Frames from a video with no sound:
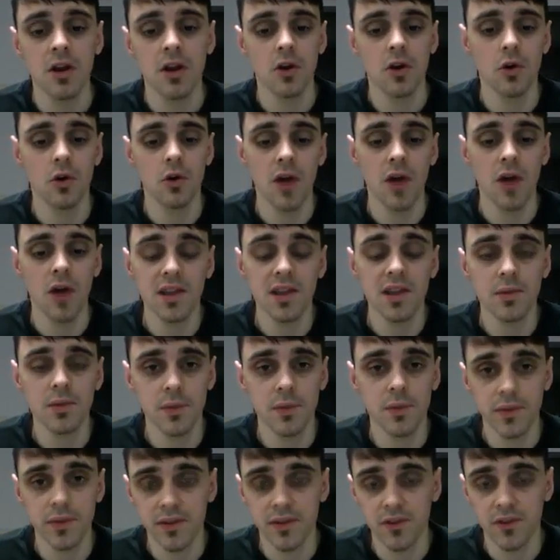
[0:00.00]
or any
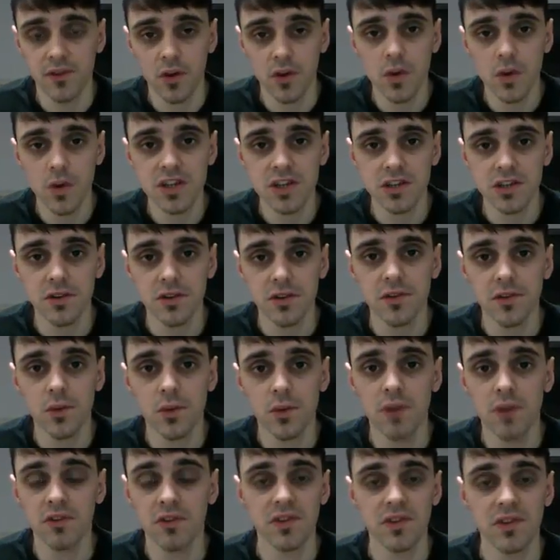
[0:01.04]
specific questions,
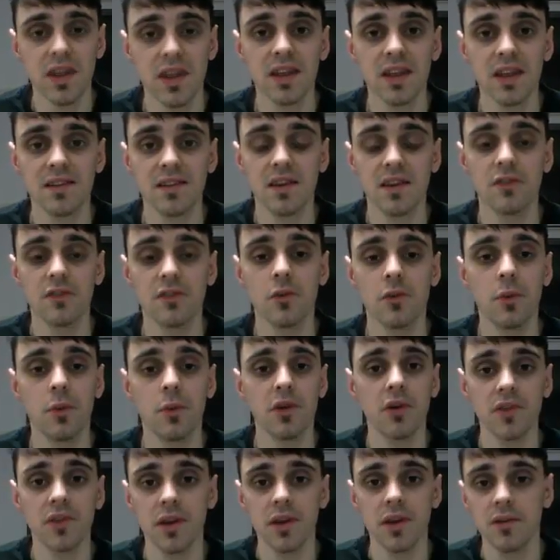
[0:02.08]
whether it's negative or
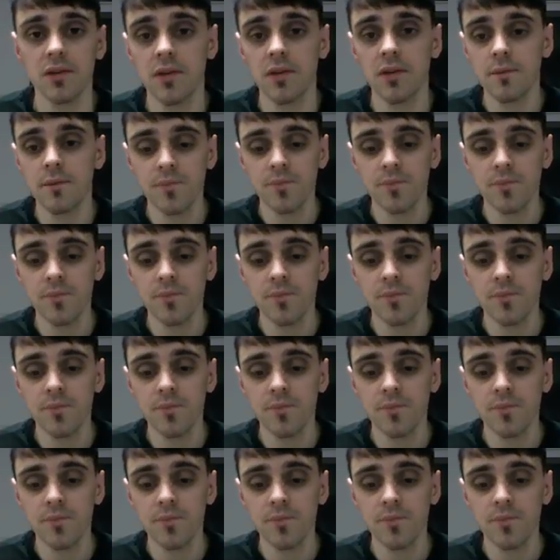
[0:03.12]
positive,